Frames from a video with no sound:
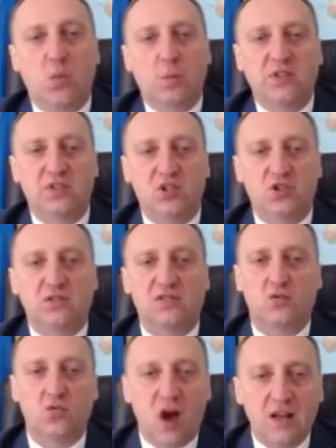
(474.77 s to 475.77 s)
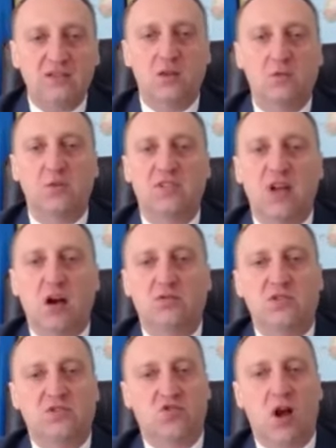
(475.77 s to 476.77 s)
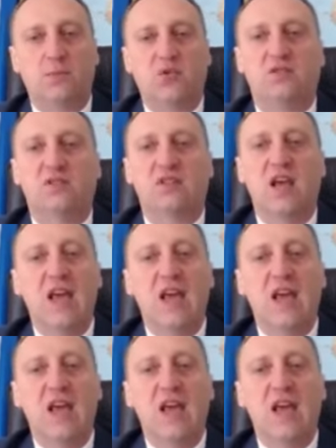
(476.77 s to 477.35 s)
competitions to run them without disruptions